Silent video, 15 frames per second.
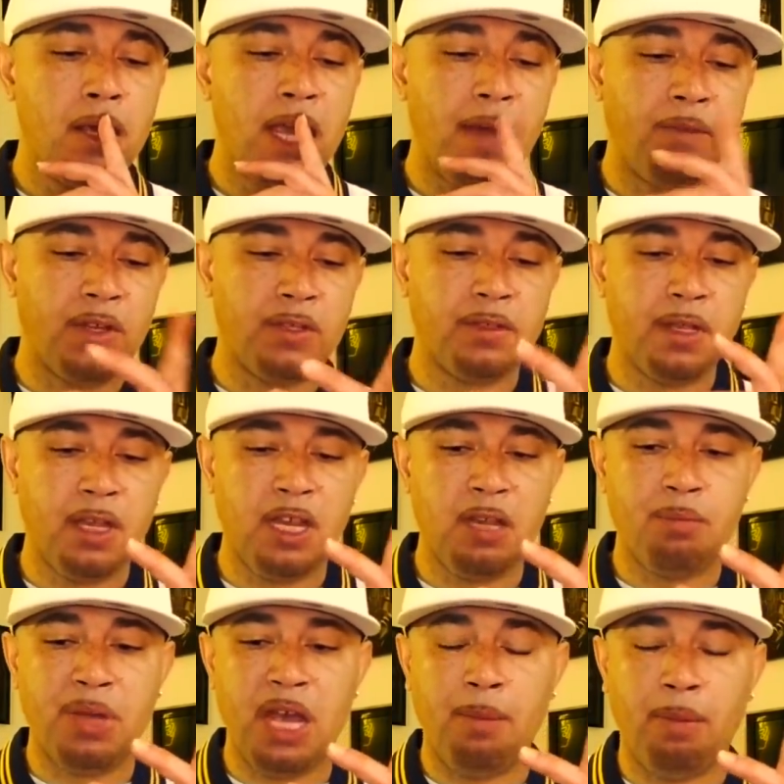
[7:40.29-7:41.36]
have the same
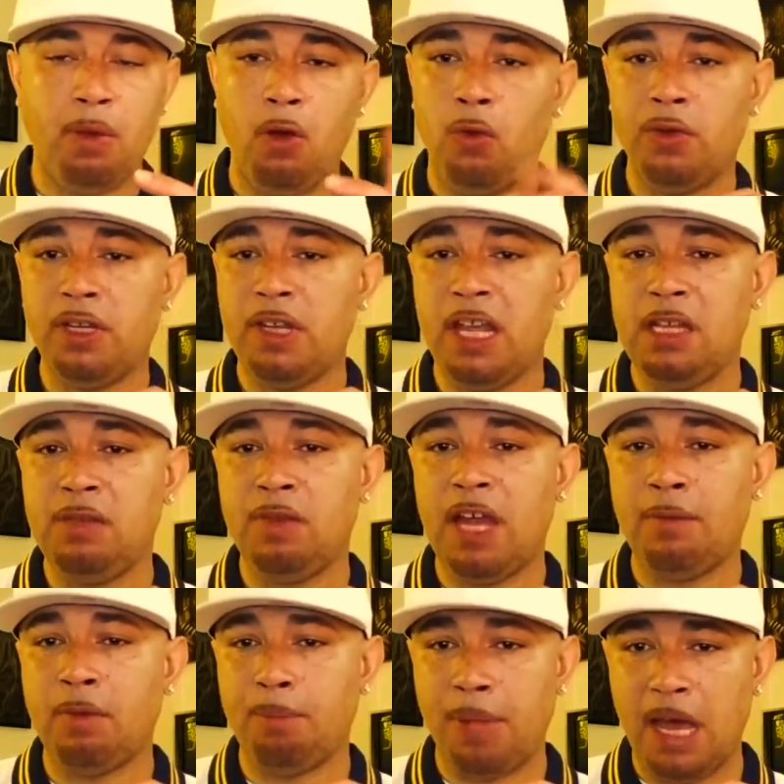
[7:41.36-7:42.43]
pamper on, didn't even
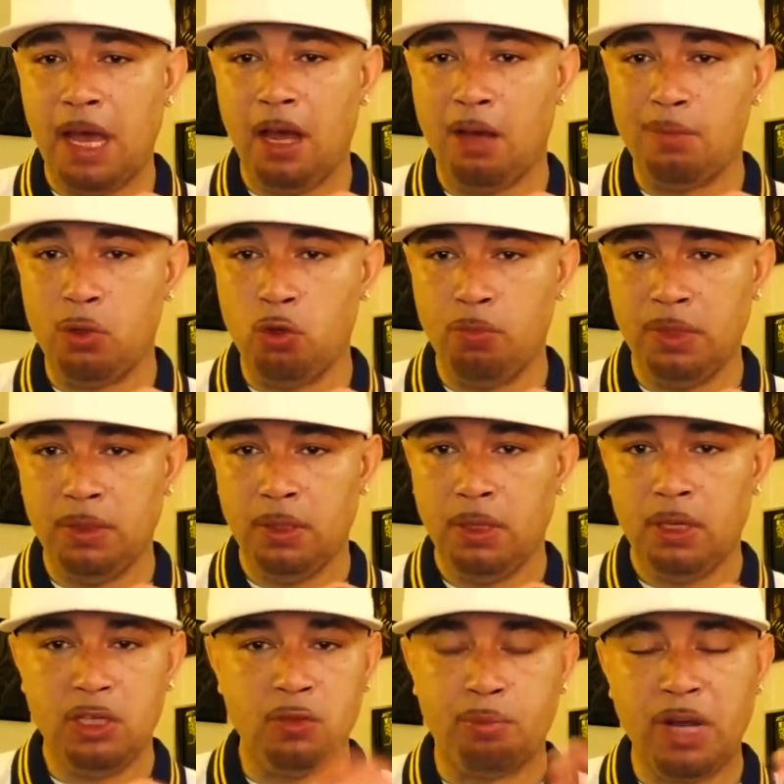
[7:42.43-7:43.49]
have a bowel movement,
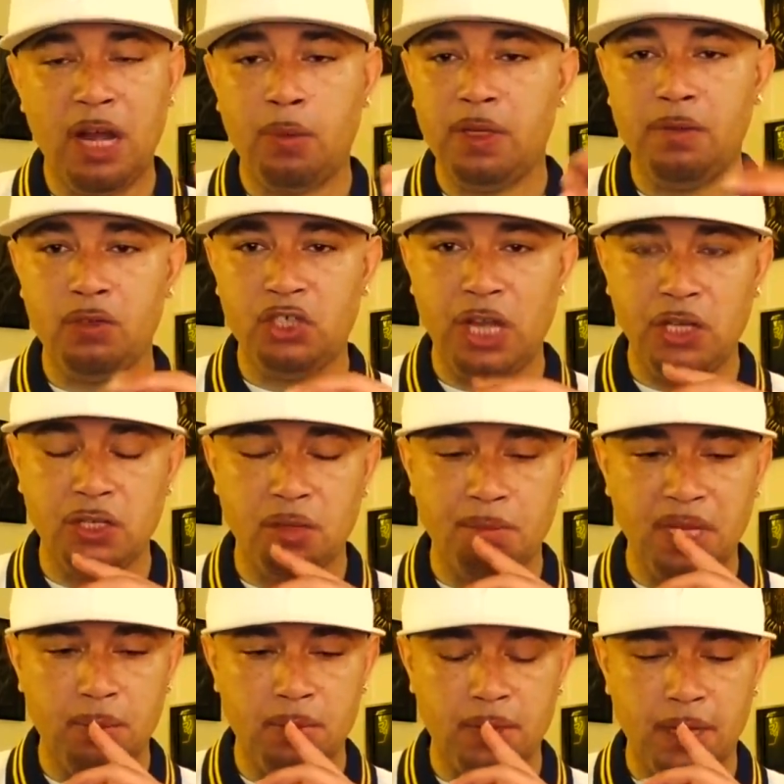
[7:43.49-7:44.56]
and you probably weren't even changing the
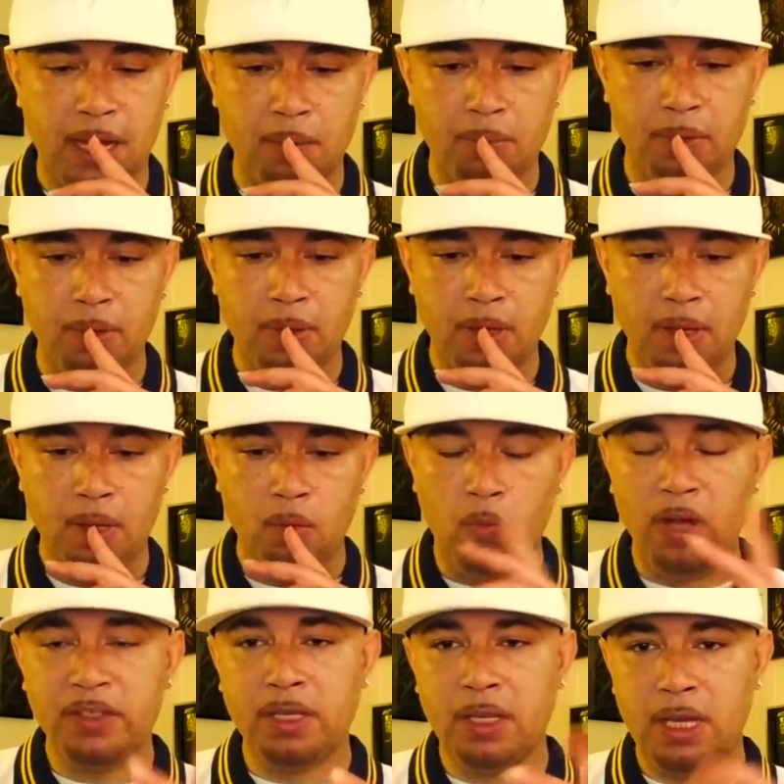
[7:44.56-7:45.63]
baby diaper,
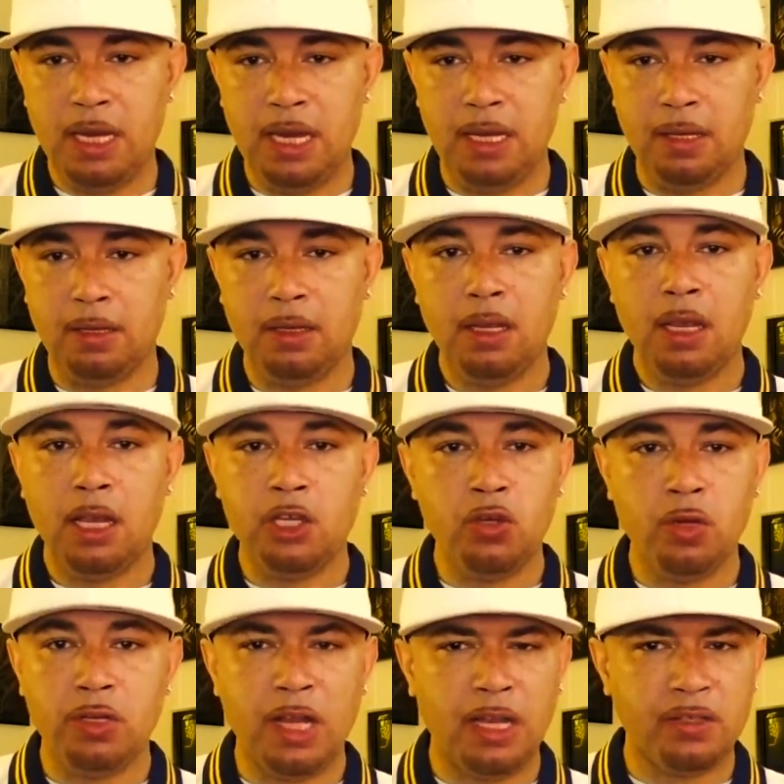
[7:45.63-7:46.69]
wasn't eating, and you
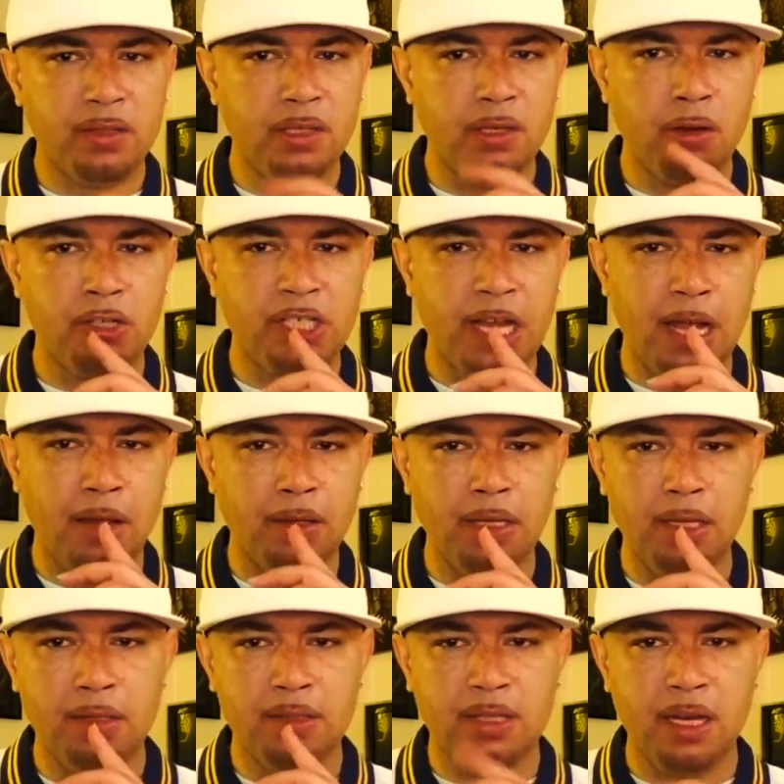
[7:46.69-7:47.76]
did not see your child
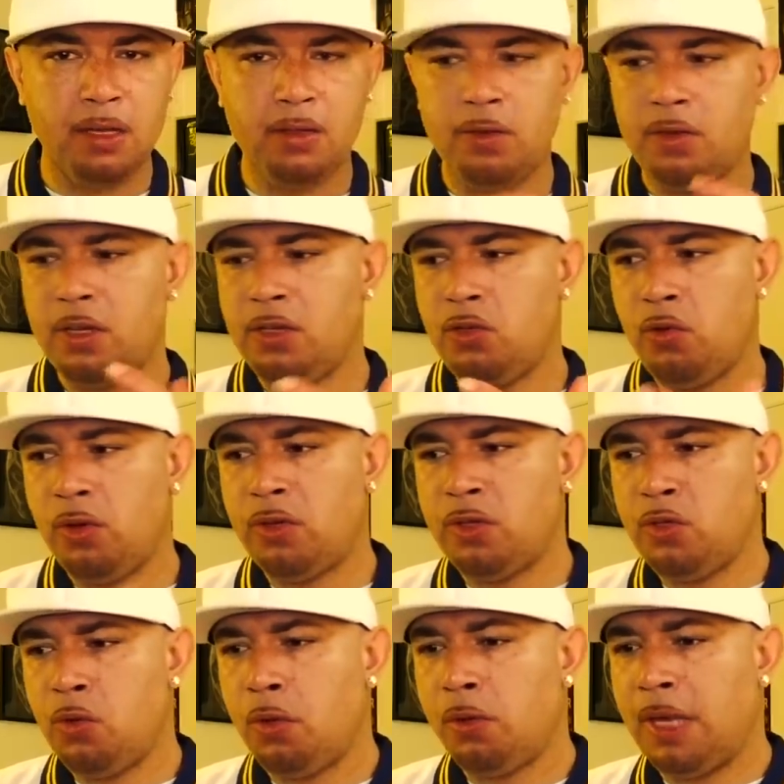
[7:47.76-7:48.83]
getting skinny. You did, you didn't
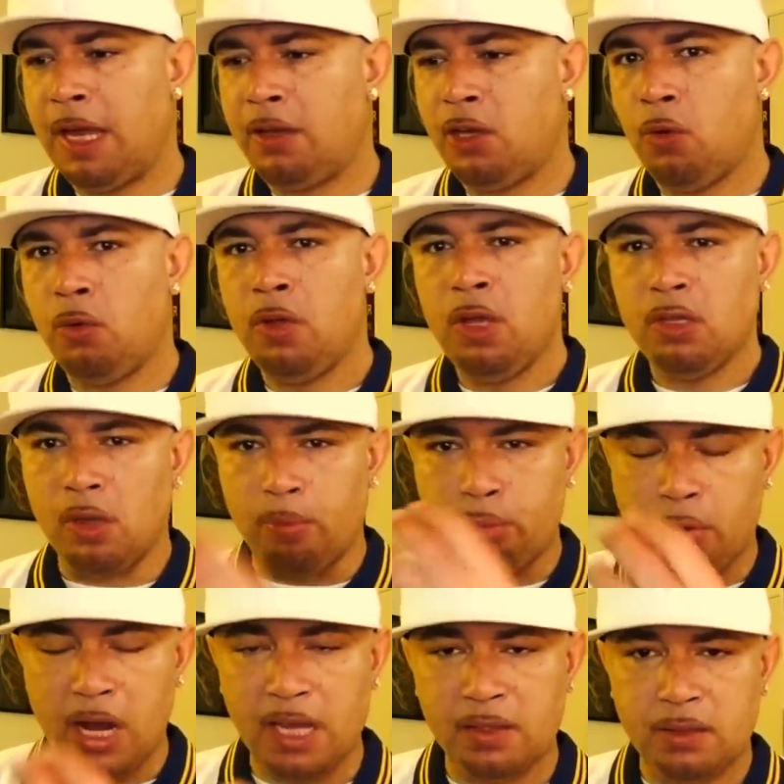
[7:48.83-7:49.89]
you did not know the
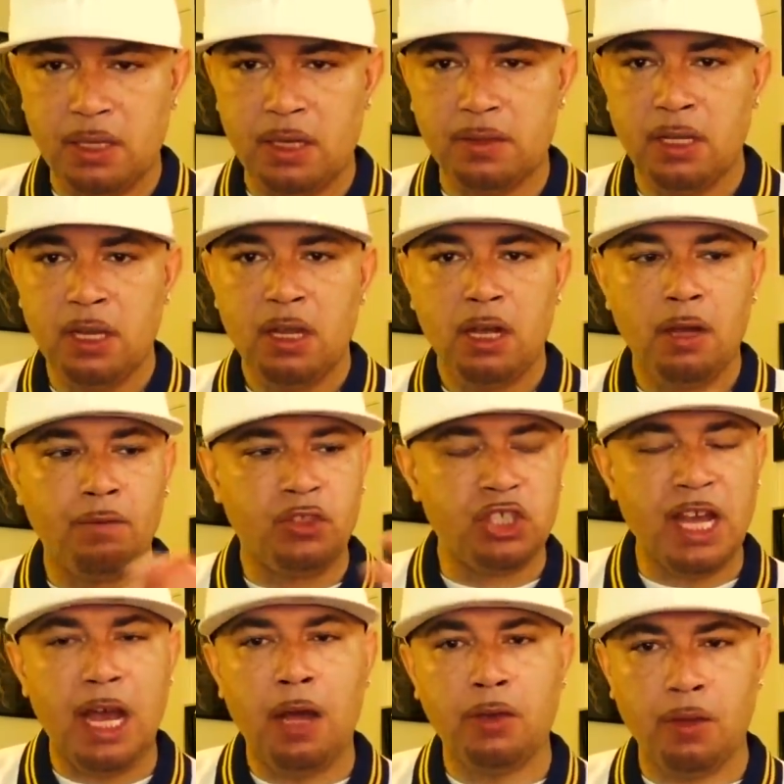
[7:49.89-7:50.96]
process of
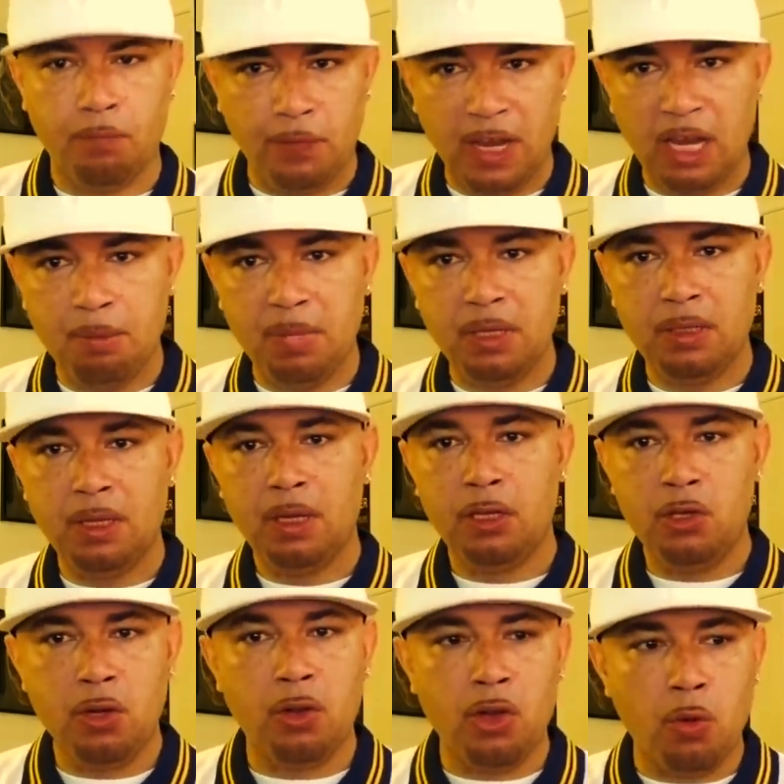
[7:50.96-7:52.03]
child development.
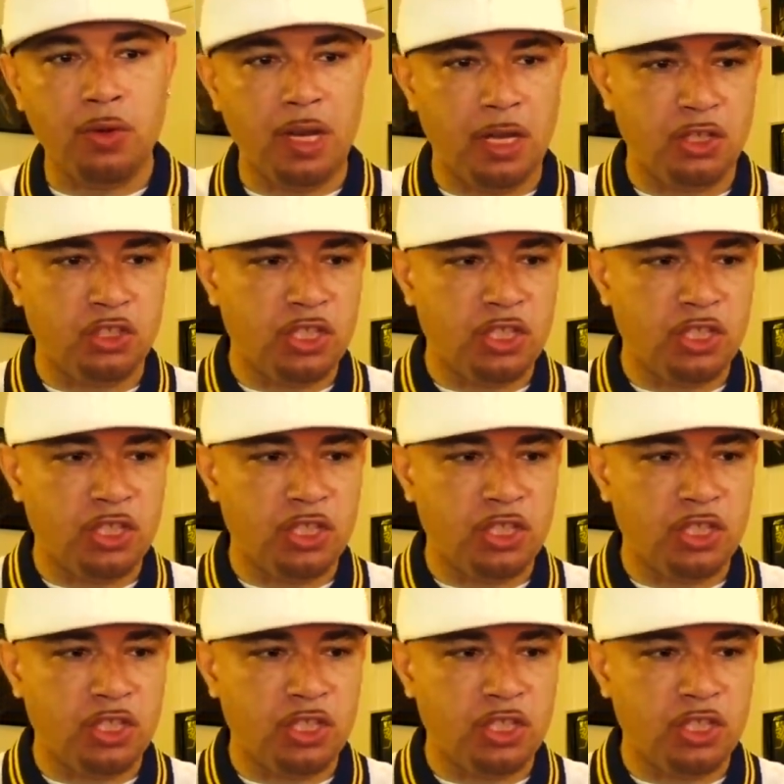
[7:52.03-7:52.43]
You don't know that a